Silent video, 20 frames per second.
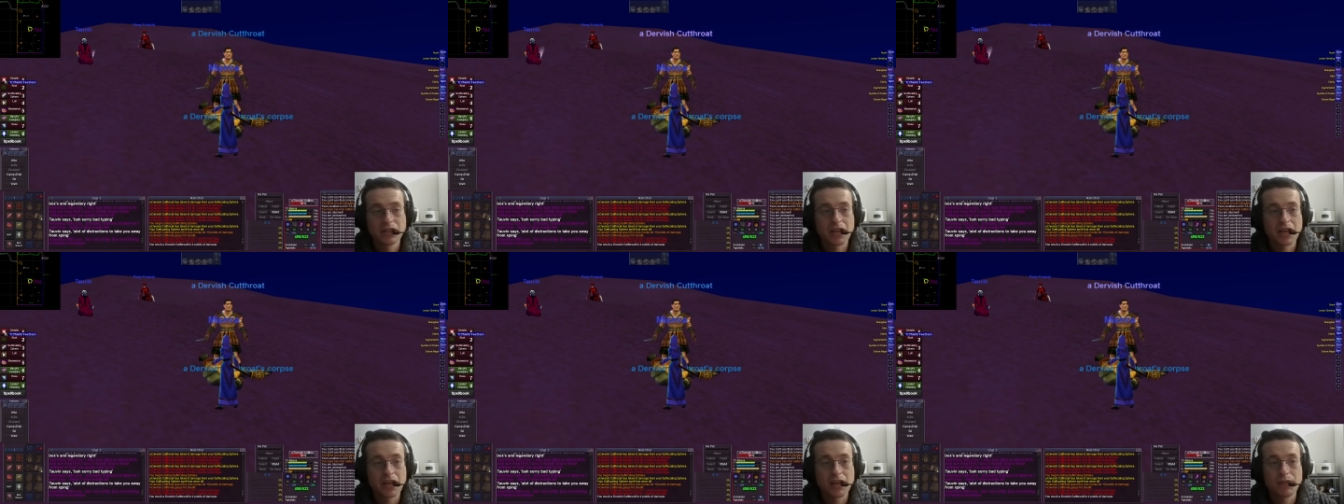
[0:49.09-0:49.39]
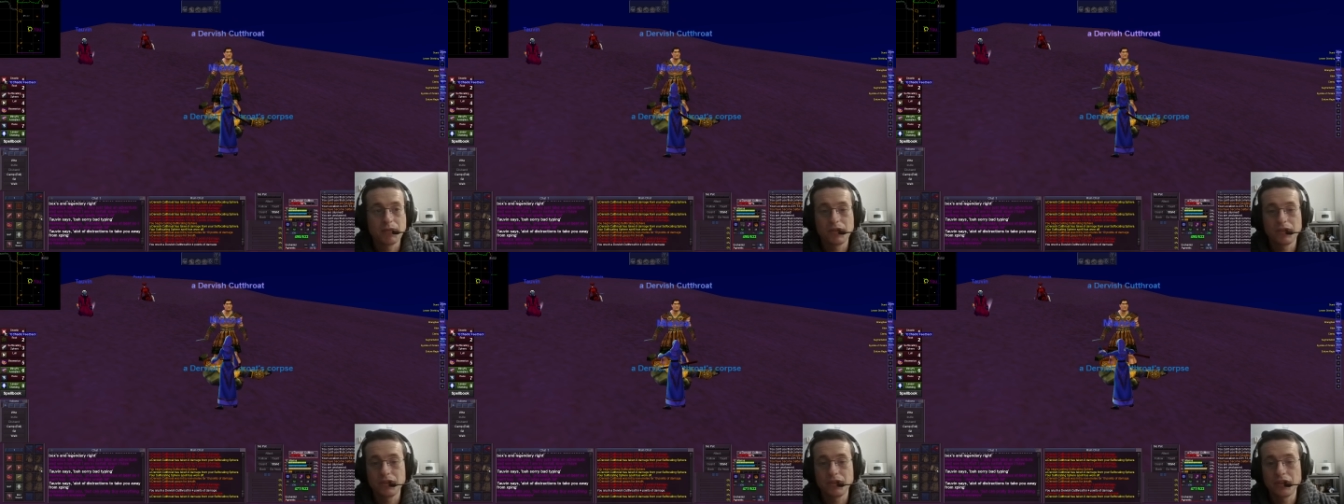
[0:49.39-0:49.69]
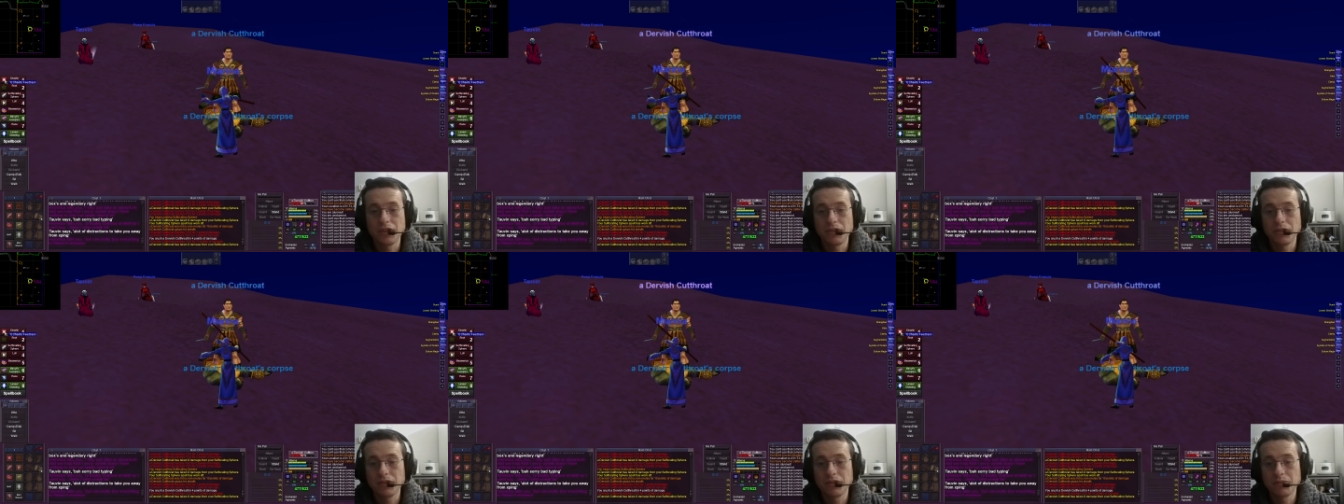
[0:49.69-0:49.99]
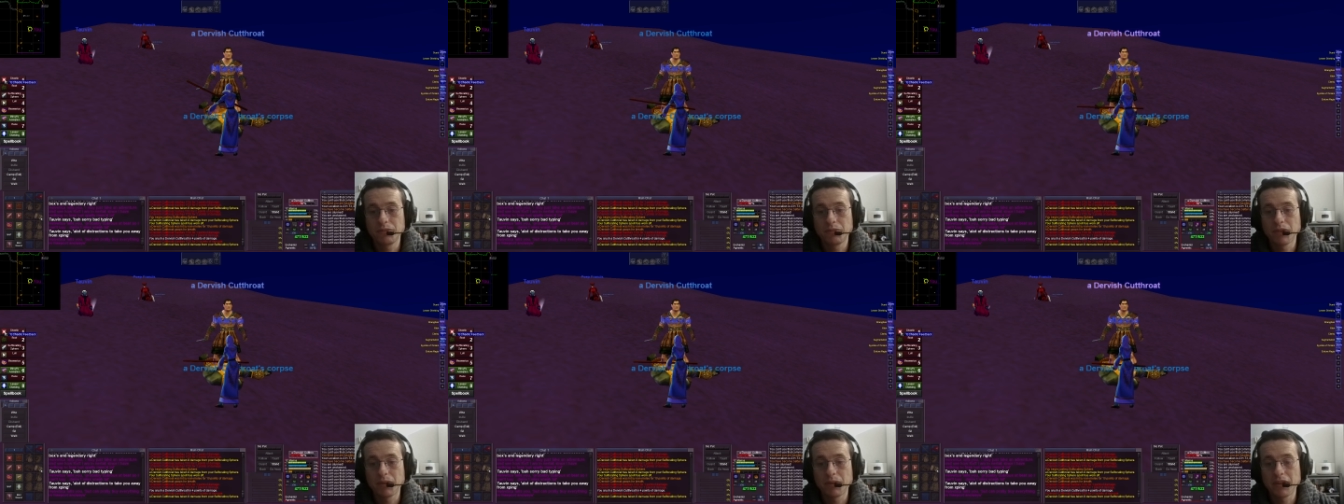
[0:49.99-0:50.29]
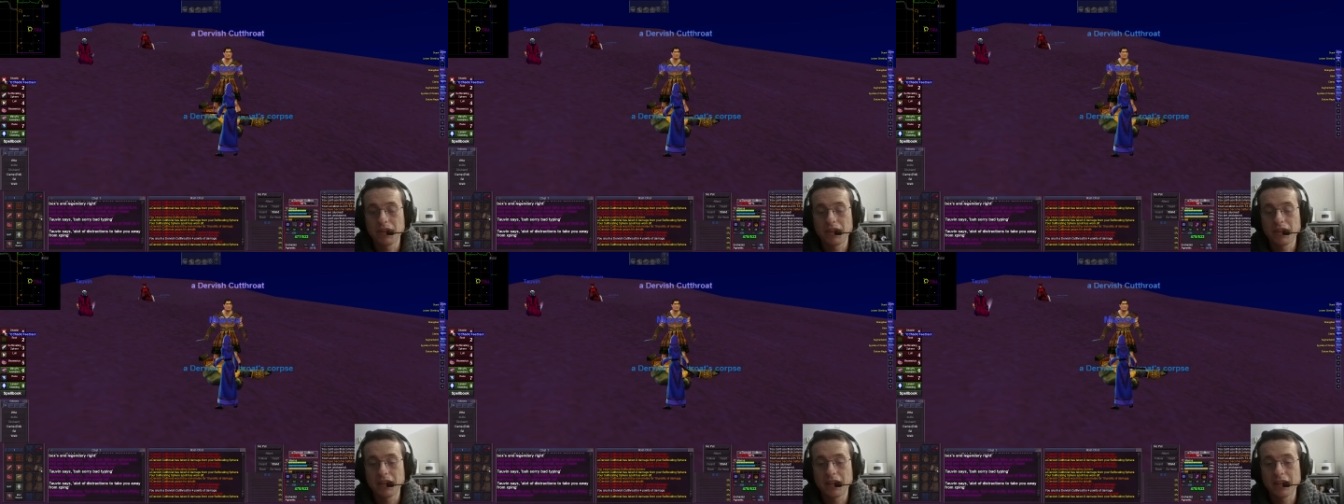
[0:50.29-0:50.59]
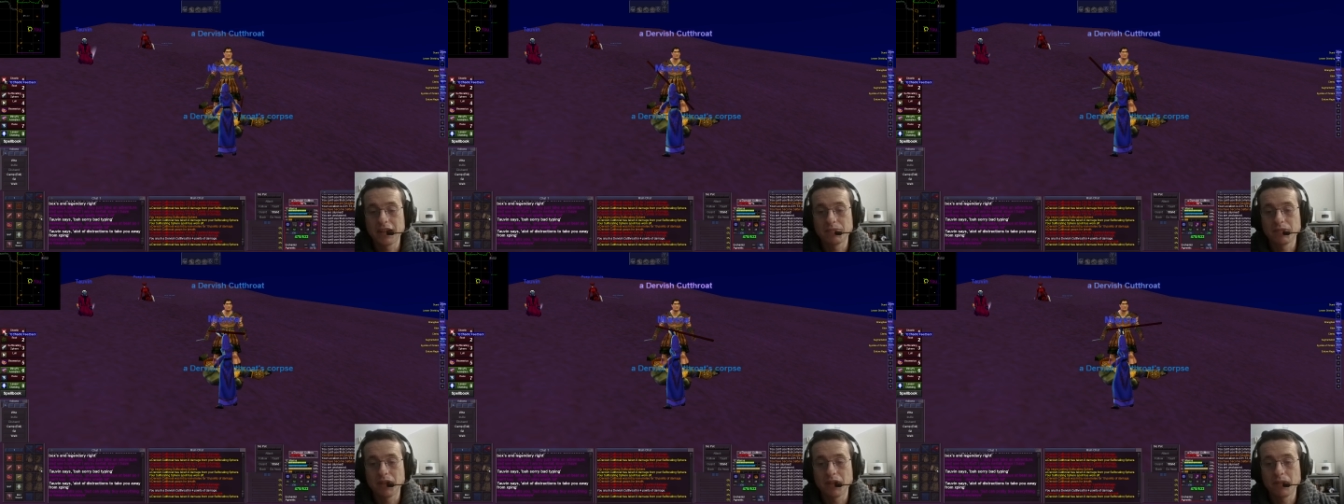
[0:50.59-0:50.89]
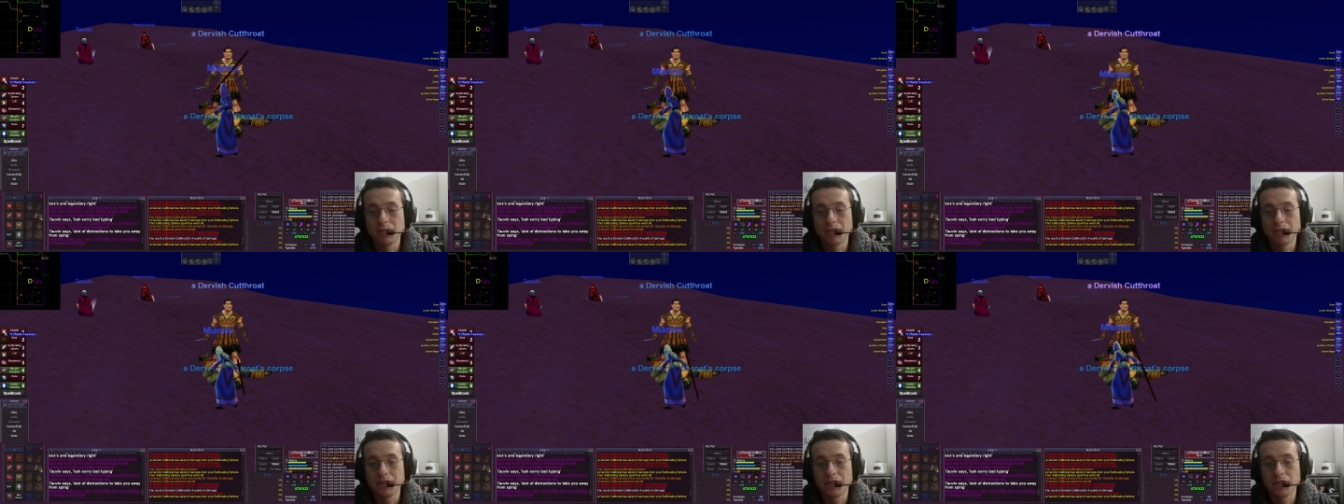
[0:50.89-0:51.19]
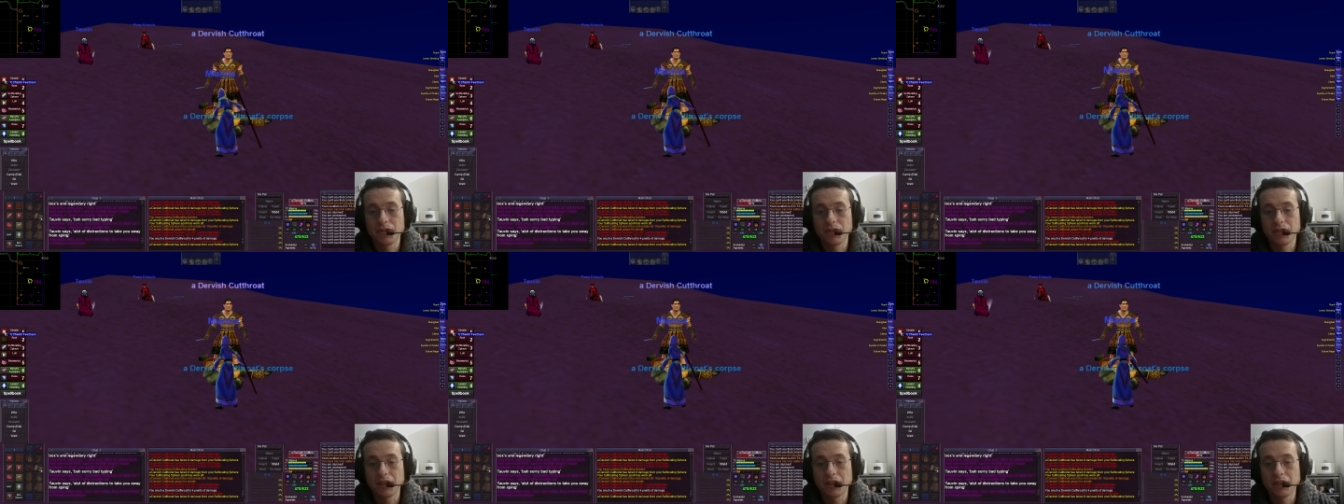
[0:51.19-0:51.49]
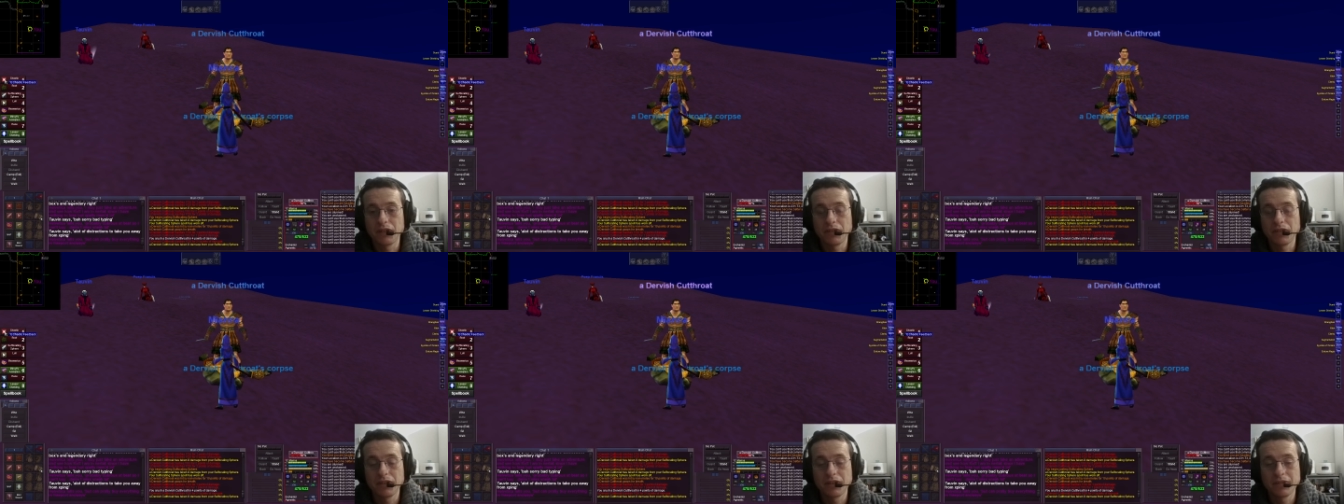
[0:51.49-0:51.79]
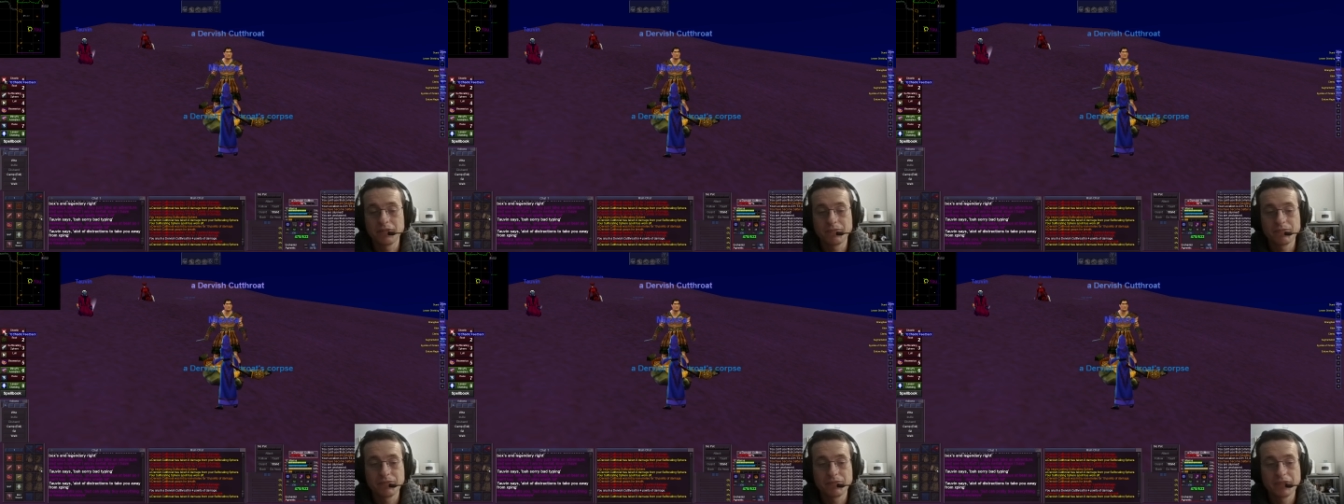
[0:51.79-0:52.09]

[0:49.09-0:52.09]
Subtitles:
I will nuke. Probably on the next mob I'll throw in a nuke.